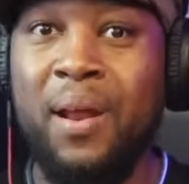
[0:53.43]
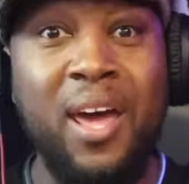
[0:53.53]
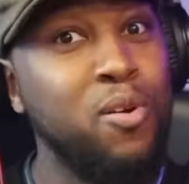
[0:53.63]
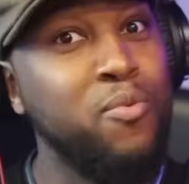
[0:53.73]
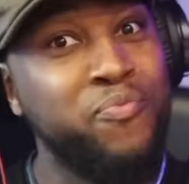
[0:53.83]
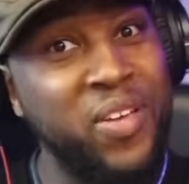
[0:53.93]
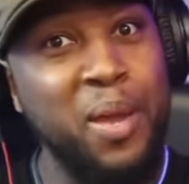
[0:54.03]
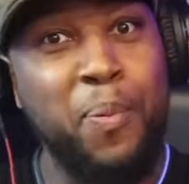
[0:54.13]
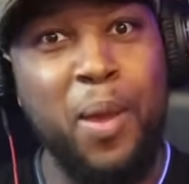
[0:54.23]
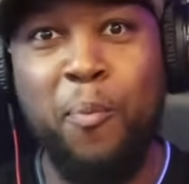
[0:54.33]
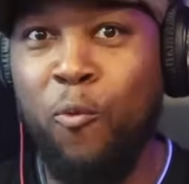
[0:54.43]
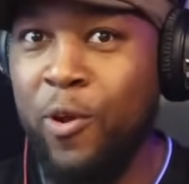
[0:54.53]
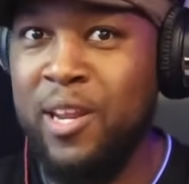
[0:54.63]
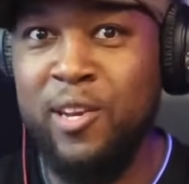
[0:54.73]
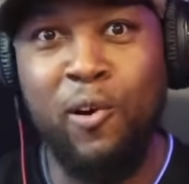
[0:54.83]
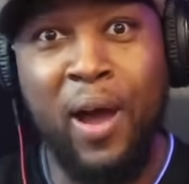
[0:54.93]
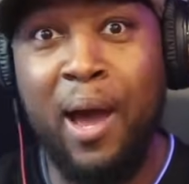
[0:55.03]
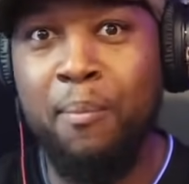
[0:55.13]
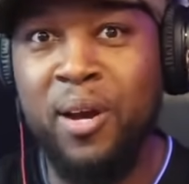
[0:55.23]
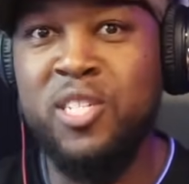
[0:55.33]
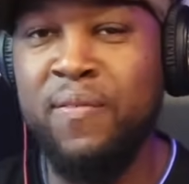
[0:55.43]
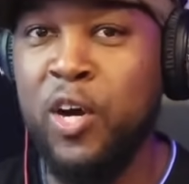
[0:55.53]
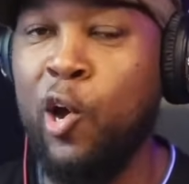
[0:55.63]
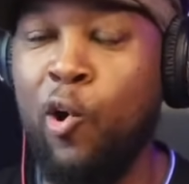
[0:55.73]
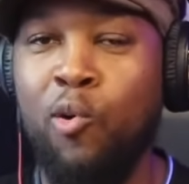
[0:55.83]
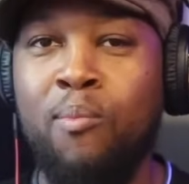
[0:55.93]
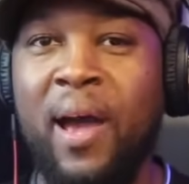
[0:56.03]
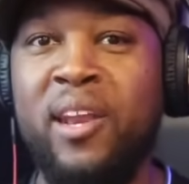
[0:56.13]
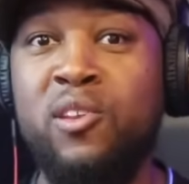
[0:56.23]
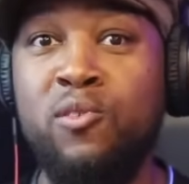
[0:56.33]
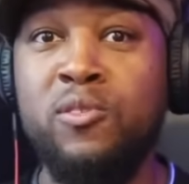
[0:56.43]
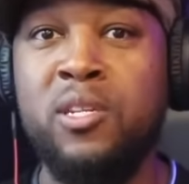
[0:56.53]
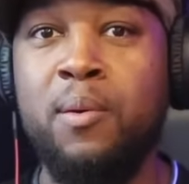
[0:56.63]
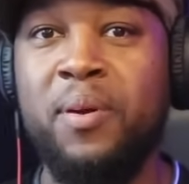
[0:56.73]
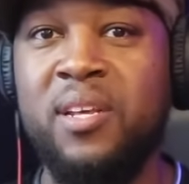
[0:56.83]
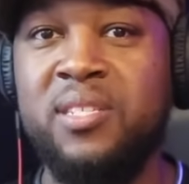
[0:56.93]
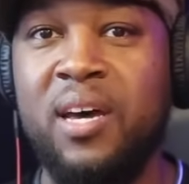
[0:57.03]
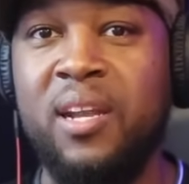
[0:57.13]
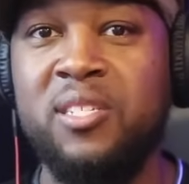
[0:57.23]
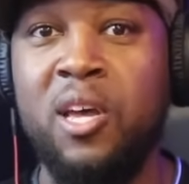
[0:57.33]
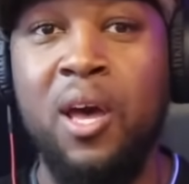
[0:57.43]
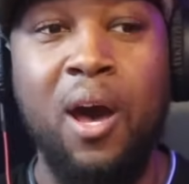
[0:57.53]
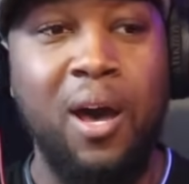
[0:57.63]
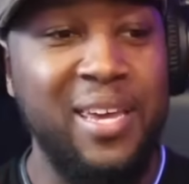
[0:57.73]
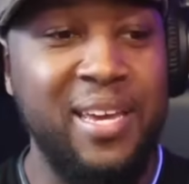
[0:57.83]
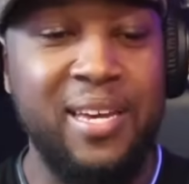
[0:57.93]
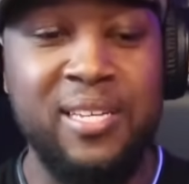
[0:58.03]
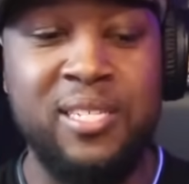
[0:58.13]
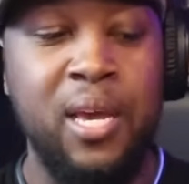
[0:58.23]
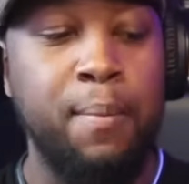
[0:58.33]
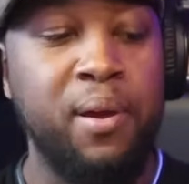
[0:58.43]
but I don't think people really know how much of a gold mine using the pentatonics is,